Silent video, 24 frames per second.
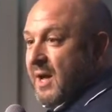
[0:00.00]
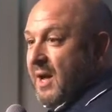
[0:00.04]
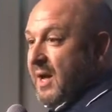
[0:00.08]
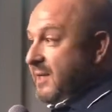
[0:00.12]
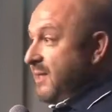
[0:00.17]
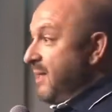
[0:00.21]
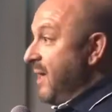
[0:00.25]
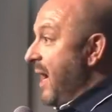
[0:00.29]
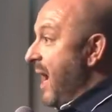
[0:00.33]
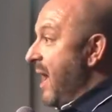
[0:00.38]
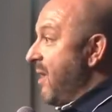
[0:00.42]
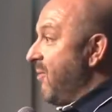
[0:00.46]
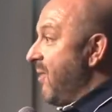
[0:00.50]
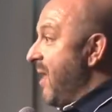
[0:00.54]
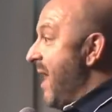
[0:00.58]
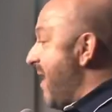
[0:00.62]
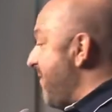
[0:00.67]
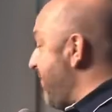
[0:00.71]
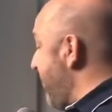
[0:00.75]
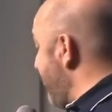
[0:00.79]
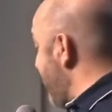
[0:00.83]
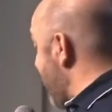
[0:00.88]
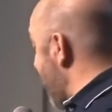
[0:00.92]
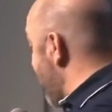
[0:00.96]
I was like, I don't
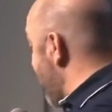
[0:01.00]
have a